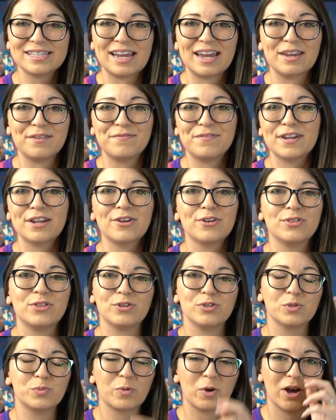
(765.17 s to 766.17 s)
I figured
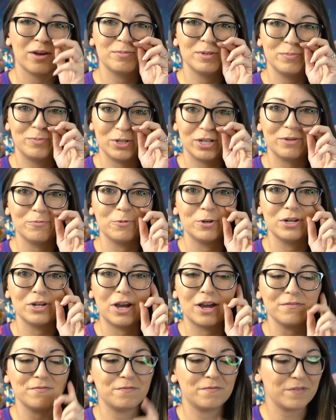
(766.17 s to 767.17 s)
those probably would
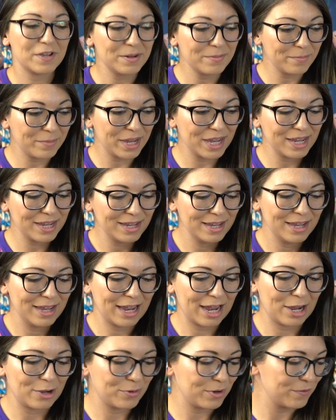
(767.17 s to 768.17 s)
not fit me.
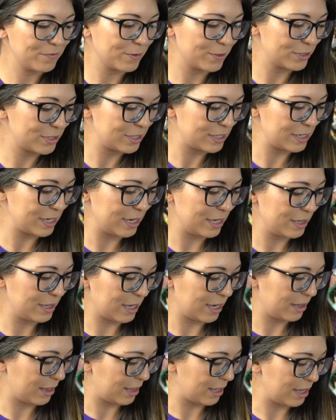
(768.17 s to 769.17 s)
However, seeing
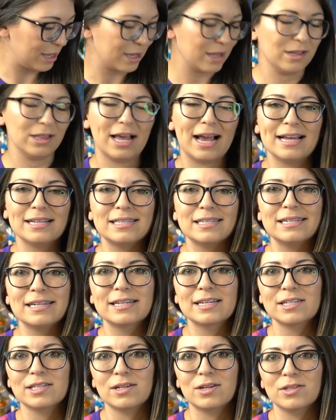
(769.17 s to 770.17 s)
that the
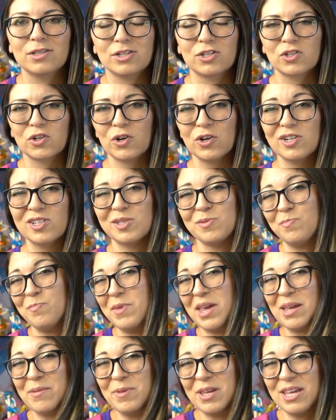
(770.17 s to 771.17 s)
elastic is on the skirts,
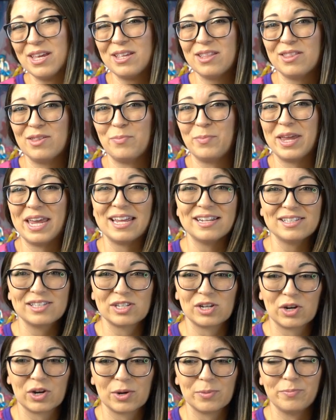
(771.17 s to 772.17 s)
maybe the pants
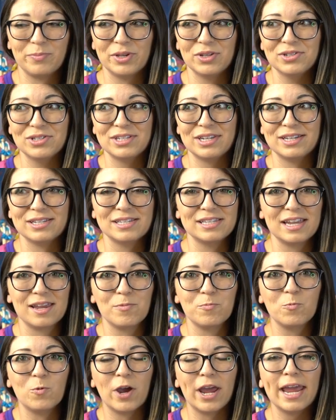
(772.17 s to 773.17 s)
are built the
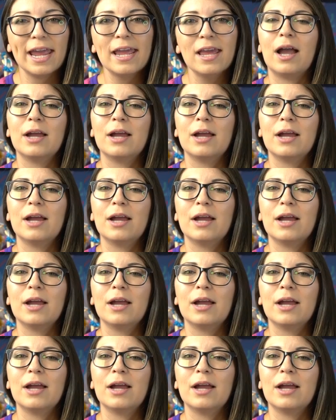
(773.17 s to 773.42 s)
same way.